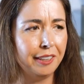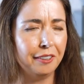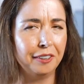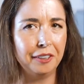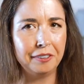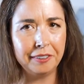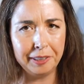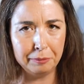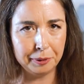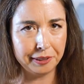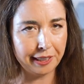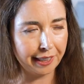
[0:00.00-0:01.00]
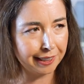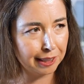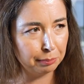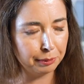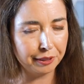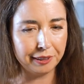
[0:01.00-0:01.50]
your incredible
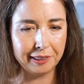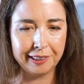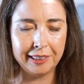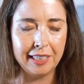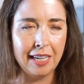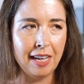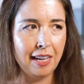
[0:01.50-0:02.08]
textbooks,